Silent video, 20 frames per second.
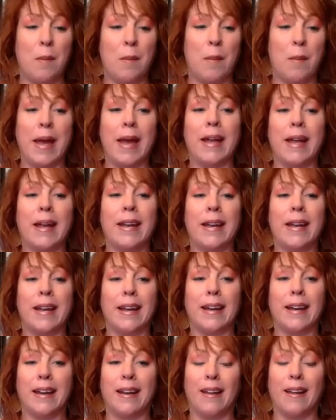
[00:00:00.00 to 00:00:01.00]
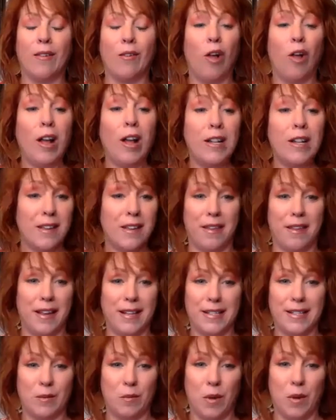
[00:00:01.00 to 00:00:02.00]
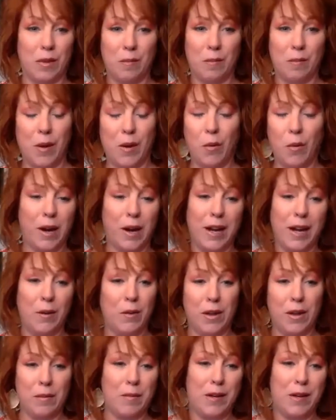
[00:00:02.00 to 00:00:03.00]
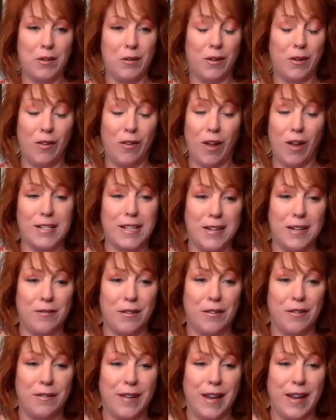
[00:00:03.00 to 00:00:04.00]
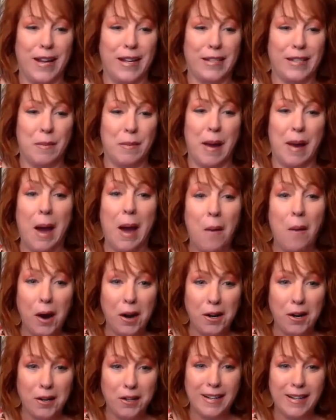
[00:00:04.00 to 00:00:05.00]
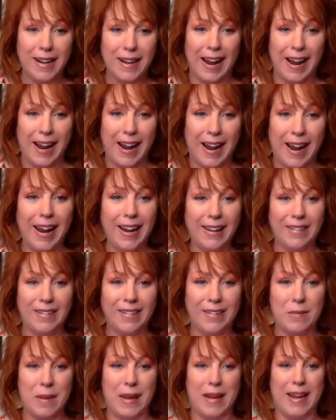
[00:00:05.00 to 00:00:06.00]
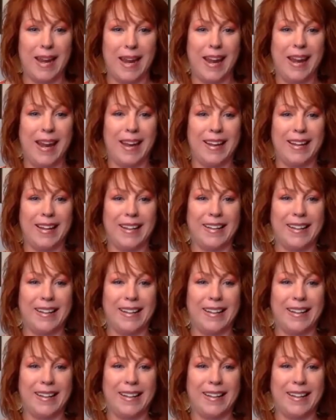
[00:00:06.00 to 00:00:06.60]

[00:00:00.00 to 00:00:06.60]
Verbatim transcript: been lots of things with me, working with me, doing lots of different things. But how are you today, PK? Hey,